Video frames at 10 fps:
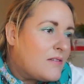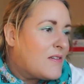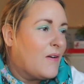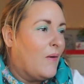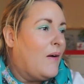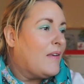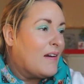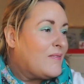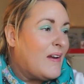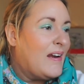You know,
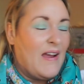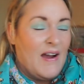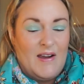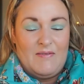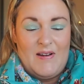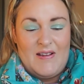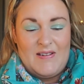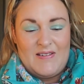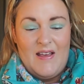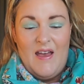getting really
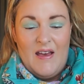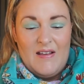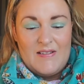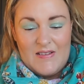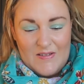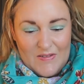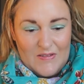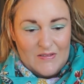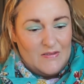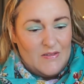irate. So
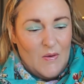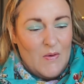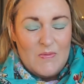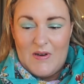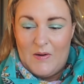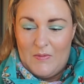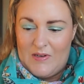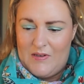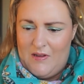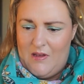opened it up and
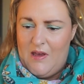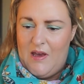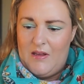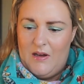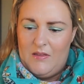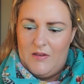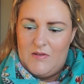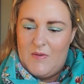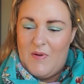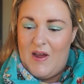went, hang on, there's
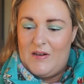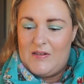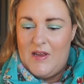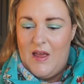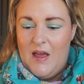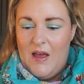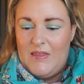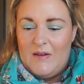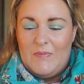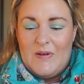no product. And
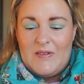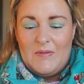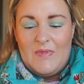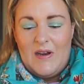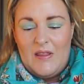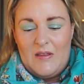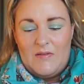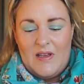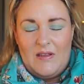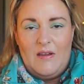then put something in there and
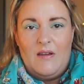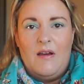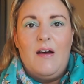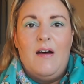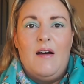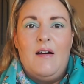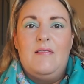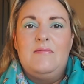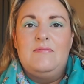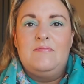was like, oh,
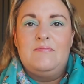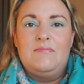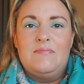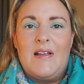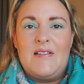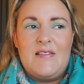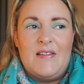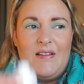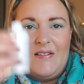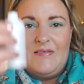that's
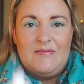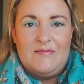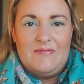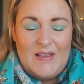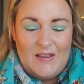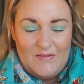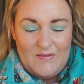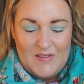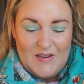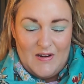the thing
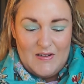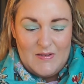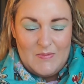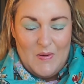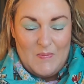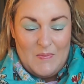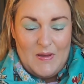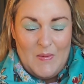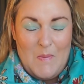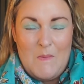for the airless
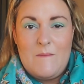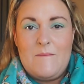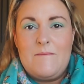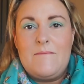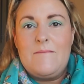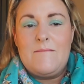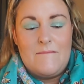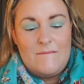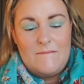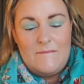
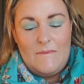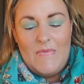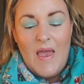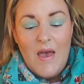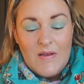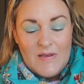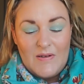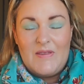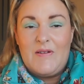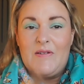pump. So
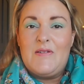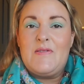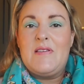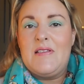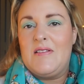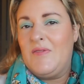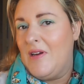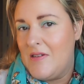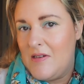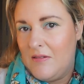look, the good news is it's
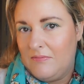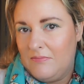finished.